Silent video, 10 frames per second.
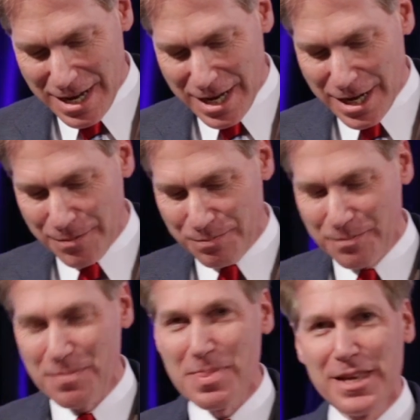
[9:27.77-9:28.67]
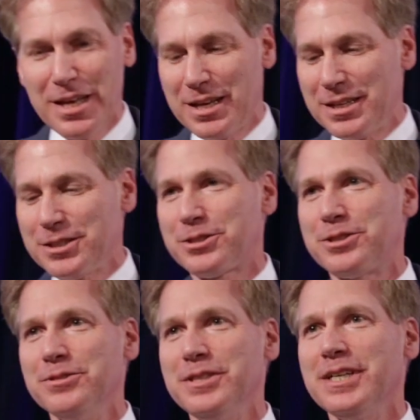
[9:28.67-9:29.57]

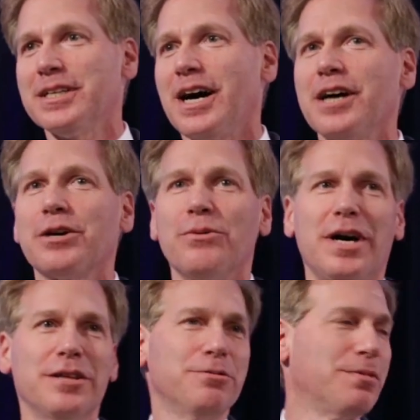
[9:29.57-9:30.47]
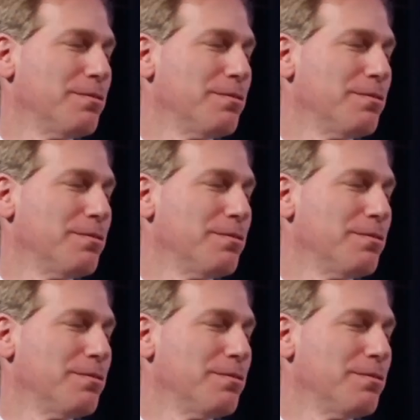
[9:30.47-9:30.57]
Sunil Agarwal,